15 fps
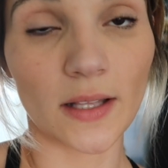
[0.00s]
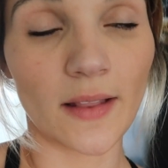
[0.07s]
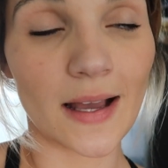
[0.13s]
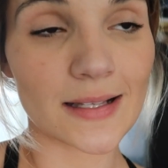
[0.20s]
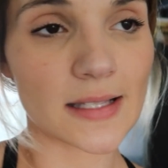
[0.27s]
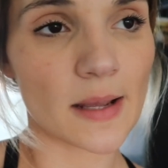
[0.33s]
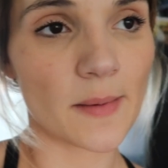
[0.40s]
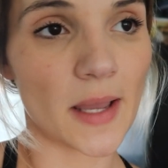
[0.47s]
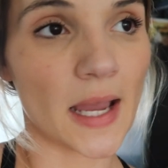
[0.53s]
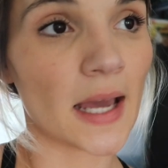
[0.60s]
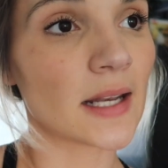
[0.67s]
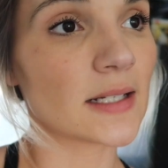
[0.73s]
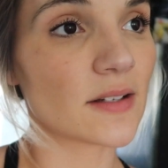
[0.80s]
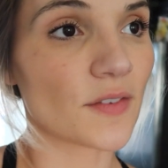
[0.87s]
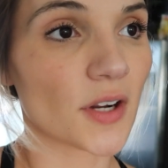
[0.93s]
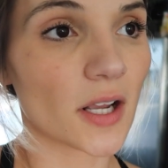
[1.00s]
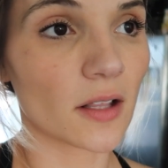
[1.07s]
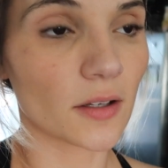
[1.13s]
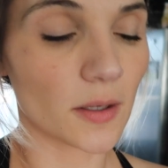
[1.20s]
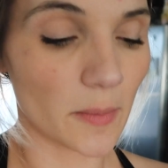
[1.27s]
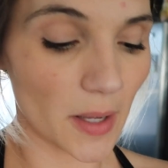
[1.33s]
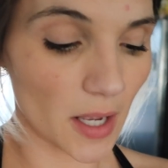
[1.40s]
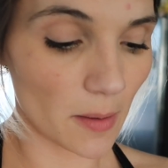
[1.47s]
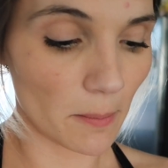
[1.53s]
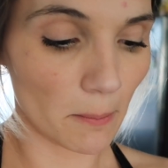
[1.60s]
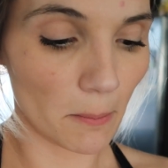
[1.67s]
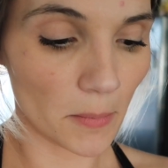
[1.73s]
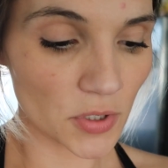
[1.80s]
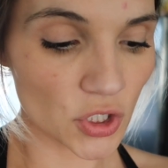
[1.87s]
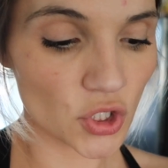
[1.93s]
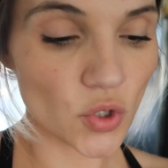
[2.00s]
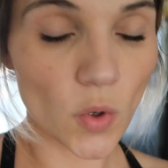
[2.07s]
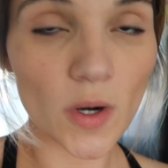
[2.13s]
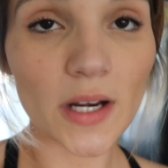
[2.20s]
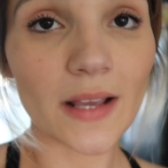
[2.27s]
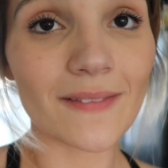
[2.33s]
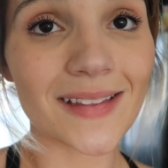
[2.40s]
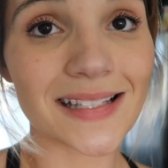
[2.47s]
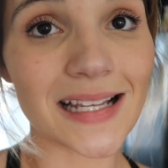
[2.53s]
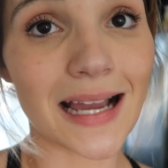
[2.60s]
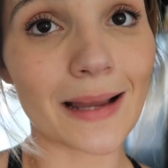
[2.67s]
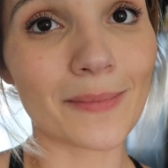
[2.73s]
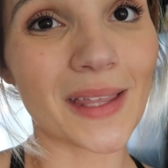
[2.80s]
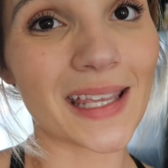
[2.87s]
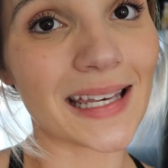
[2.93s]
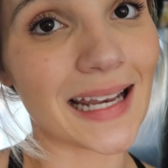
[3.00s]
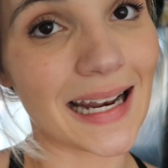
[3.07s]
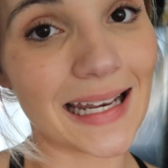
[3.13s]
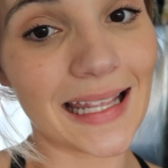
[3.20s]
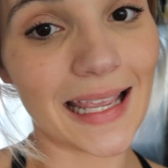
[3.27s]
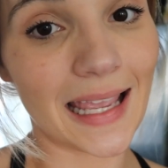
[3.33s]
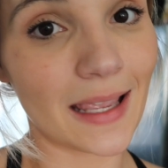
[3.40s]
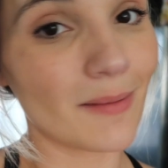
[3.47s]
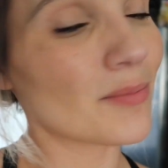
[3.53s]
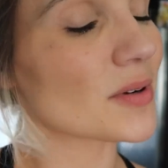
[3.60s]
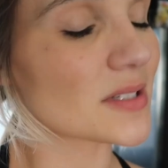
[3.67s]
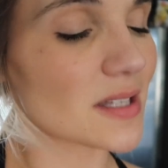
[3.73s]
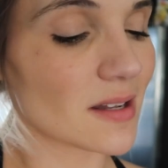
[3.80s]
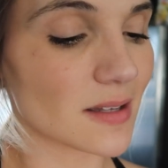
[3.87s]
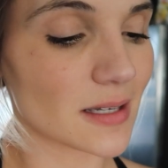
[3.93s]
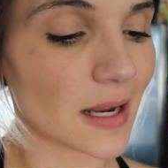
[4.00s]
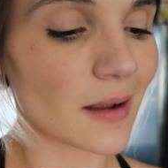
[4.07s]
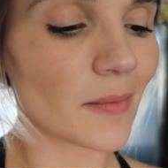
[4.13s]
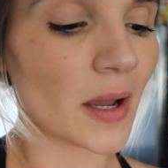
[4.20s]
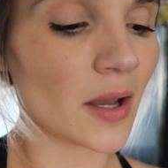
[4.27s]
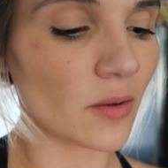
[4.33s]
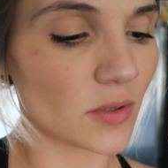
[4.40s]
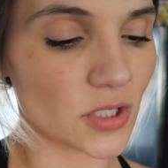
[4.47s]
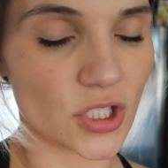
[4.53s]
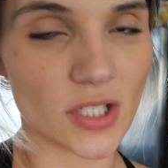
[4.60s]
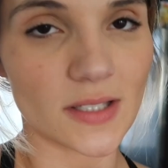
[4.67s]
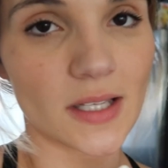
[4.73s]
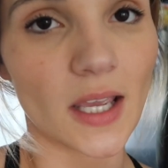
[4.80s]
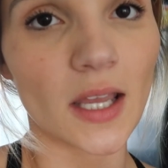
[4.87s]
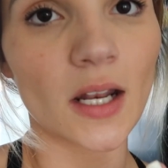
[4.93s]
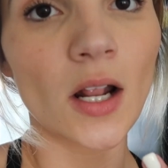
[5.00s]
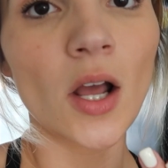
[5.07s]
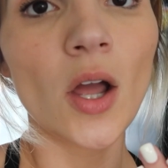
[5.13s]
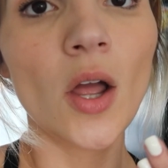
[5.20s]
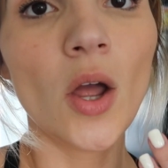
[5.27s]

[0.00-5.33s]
Last time I had a different color, but majority of the time, like 98% of the time, I at least just get